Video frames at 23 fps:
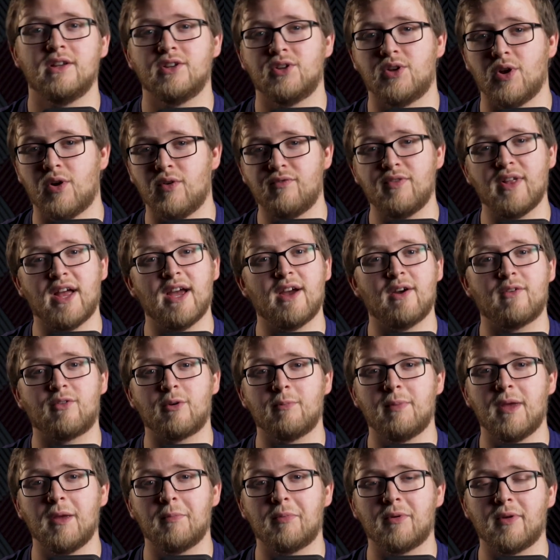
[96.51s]
Don't fly over
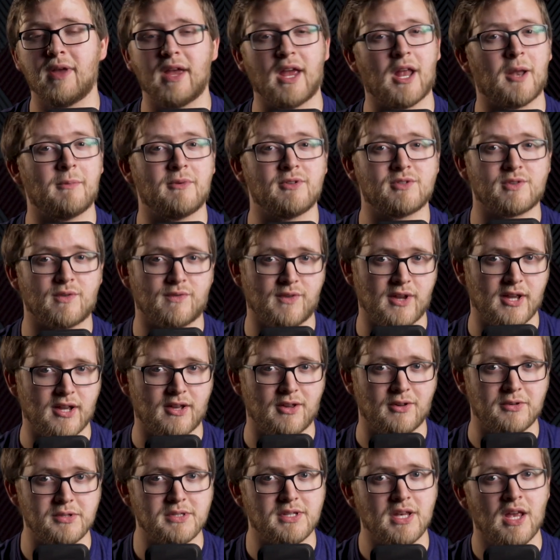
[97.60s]
people, animals, or
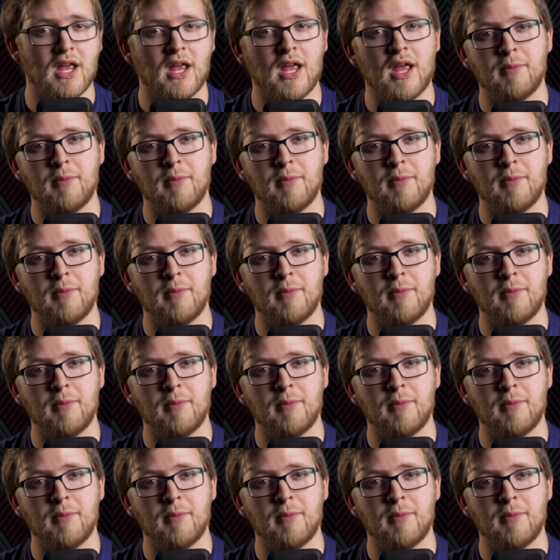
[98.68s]
vehicles.